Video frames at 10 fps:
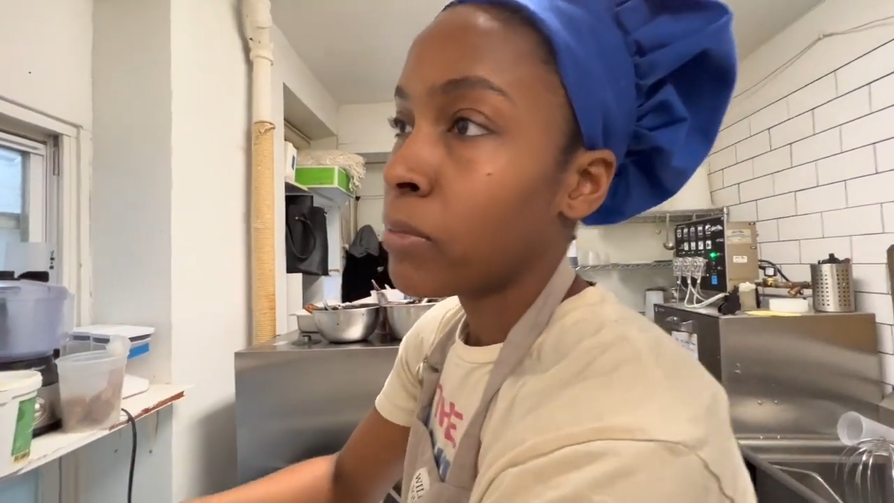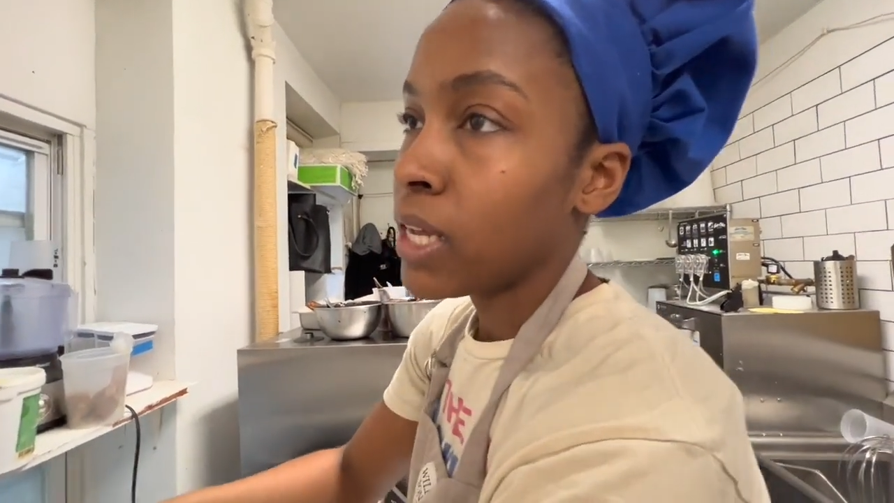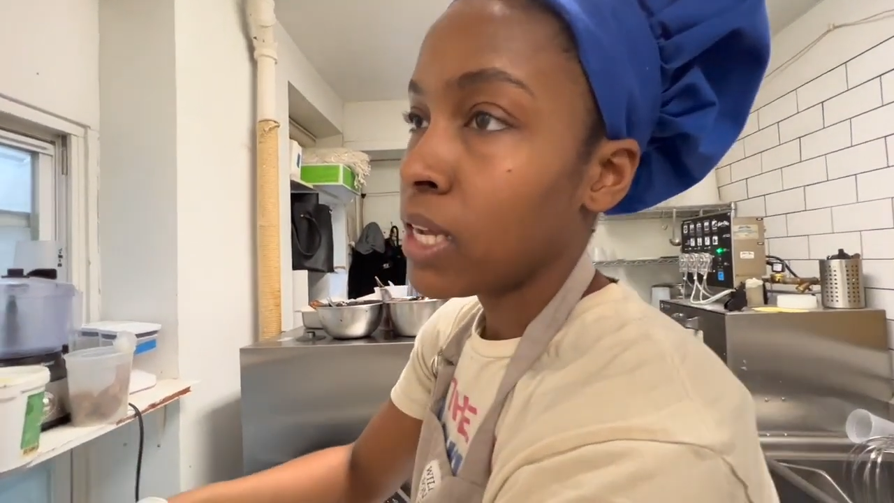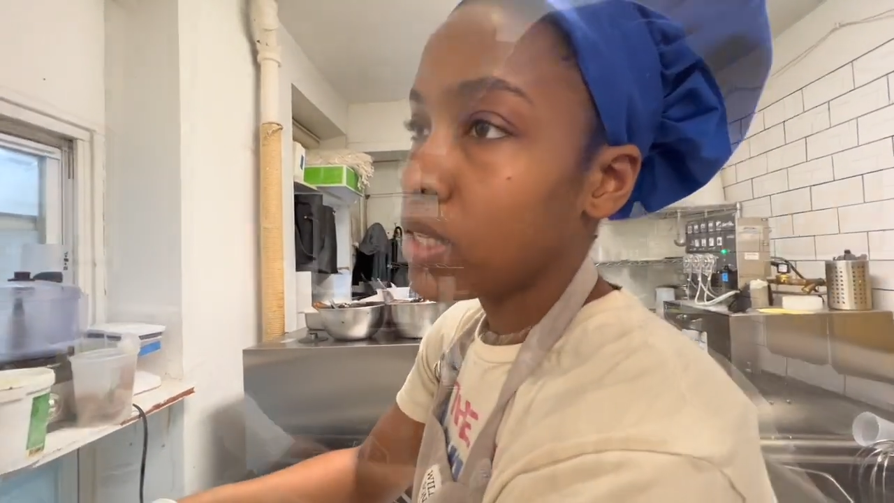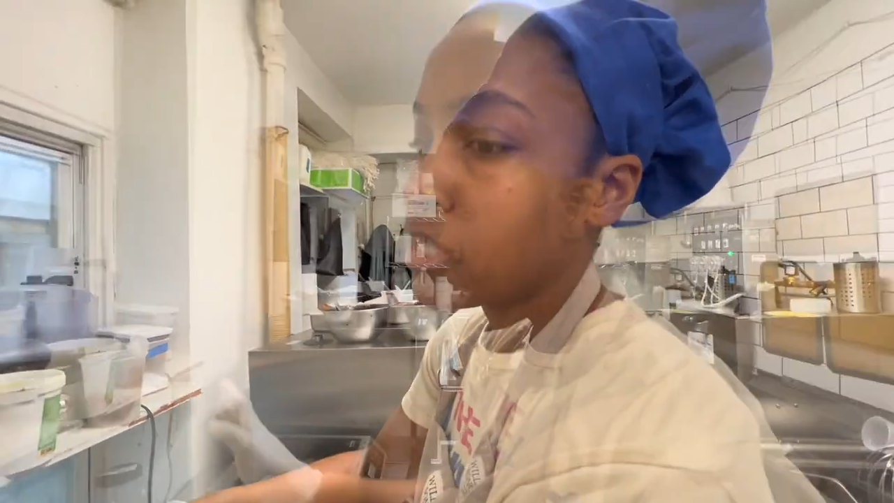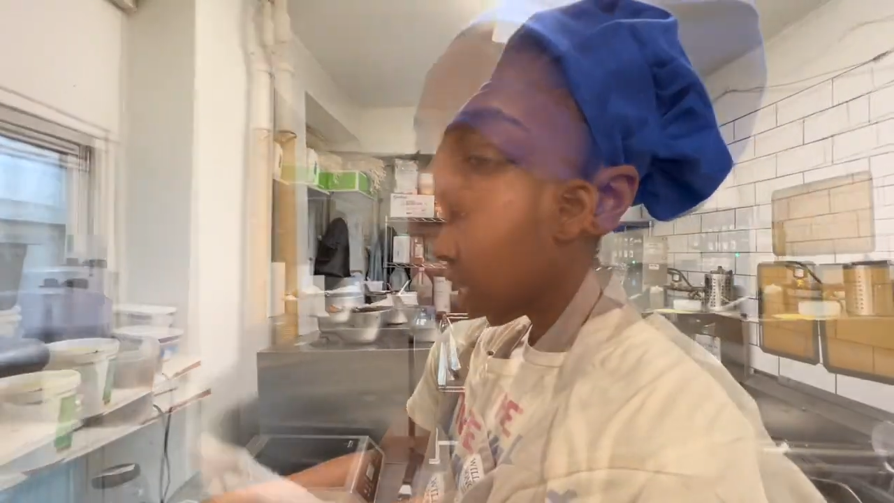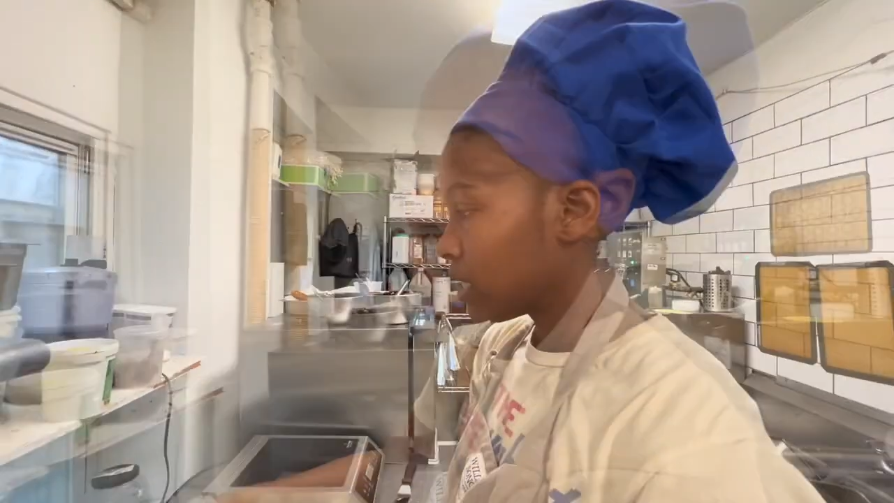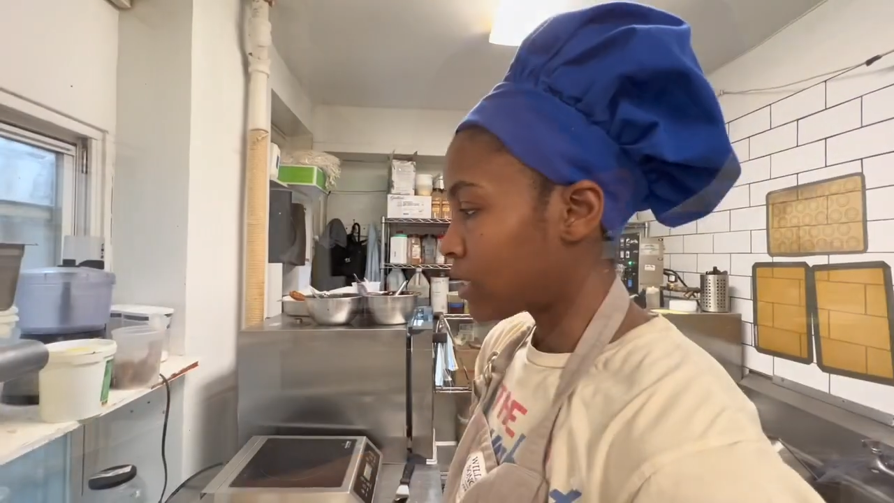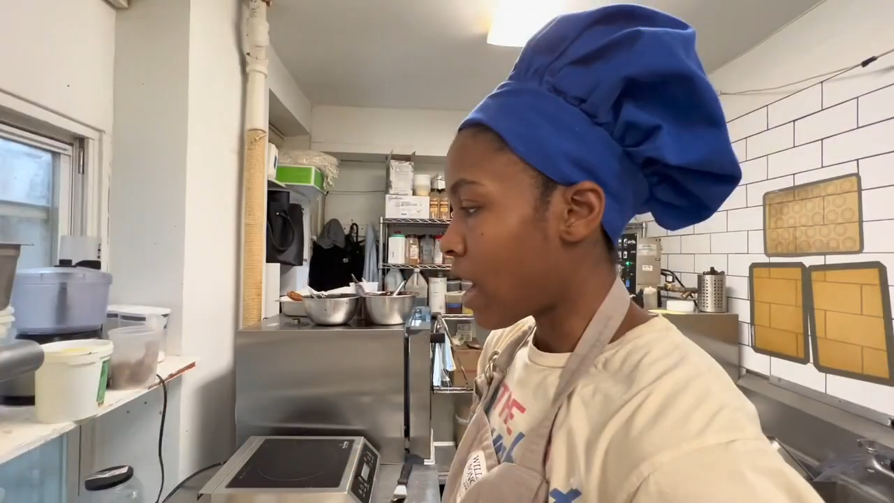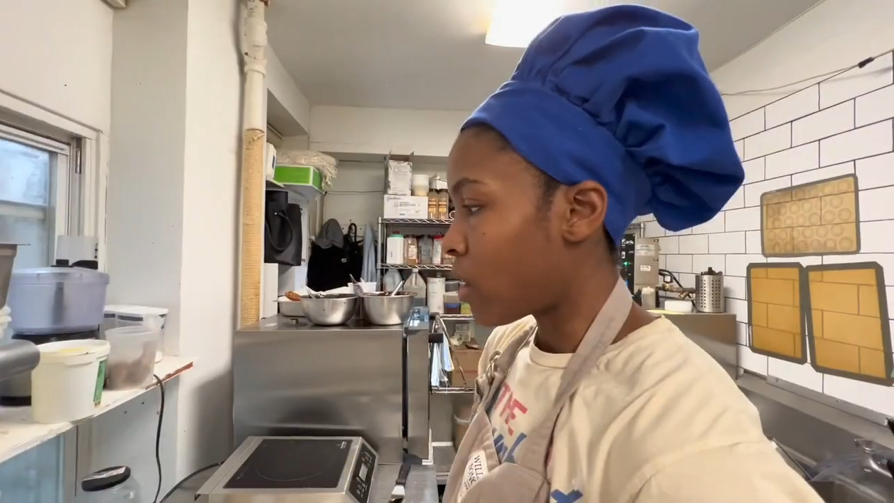piece
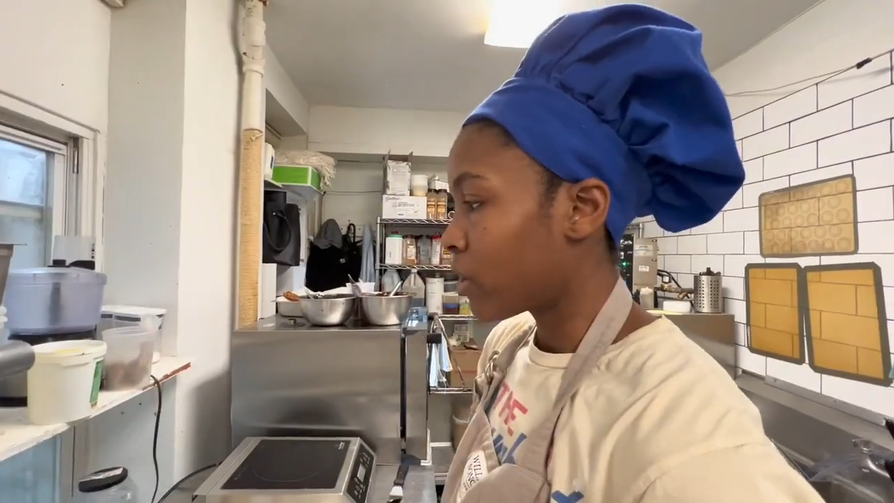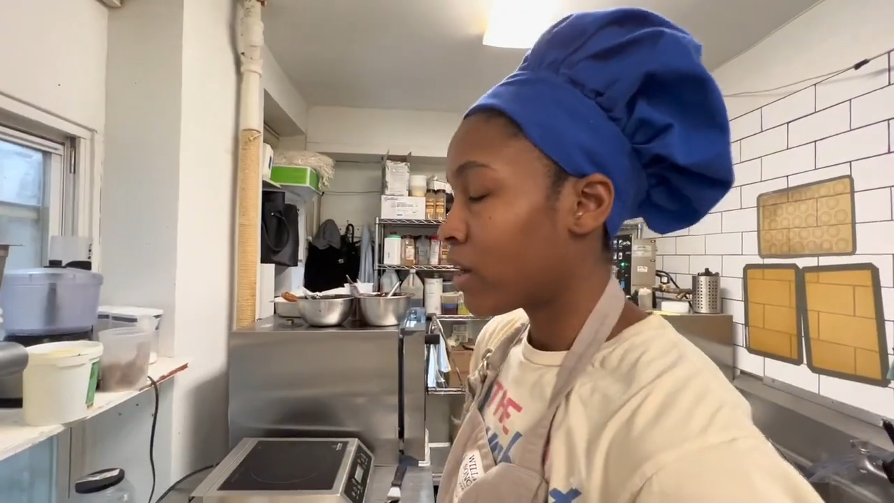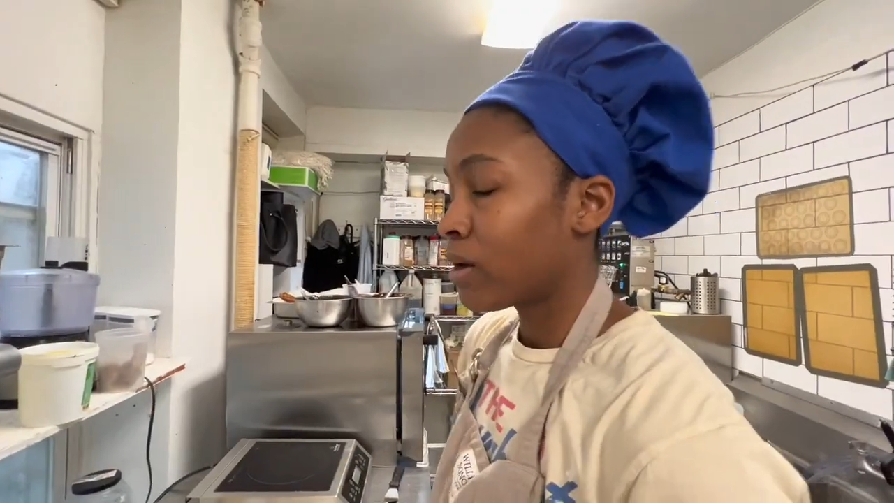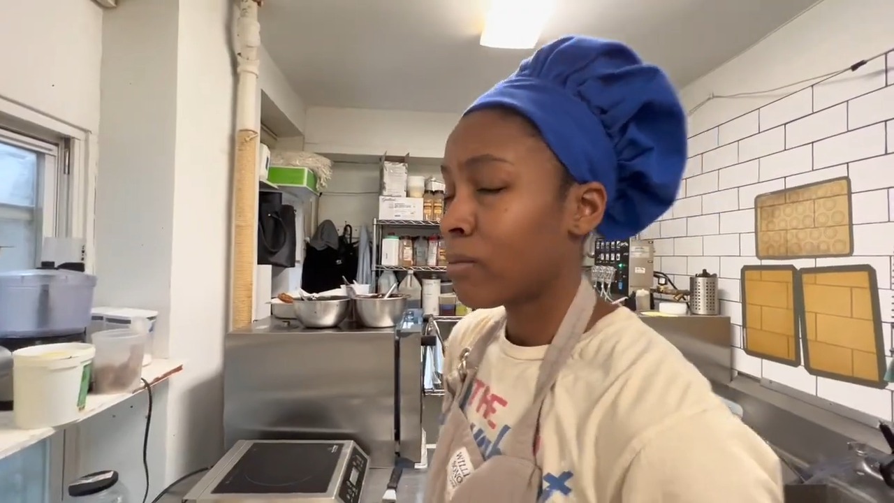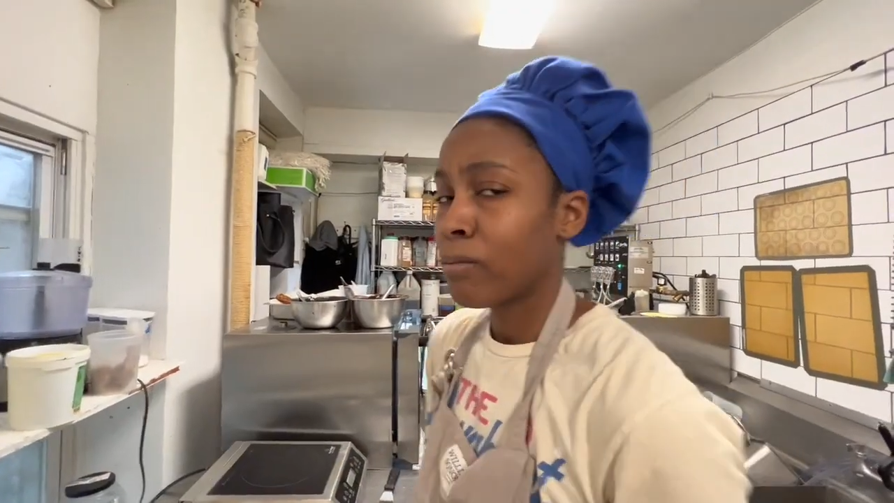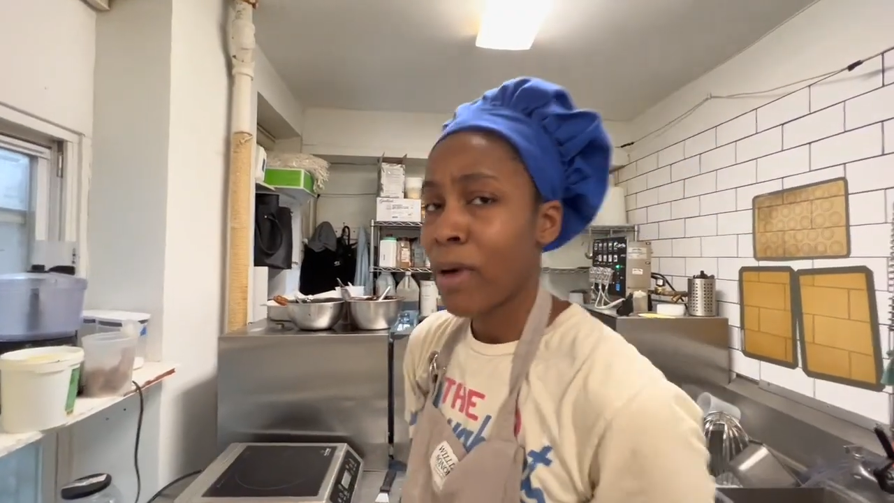is our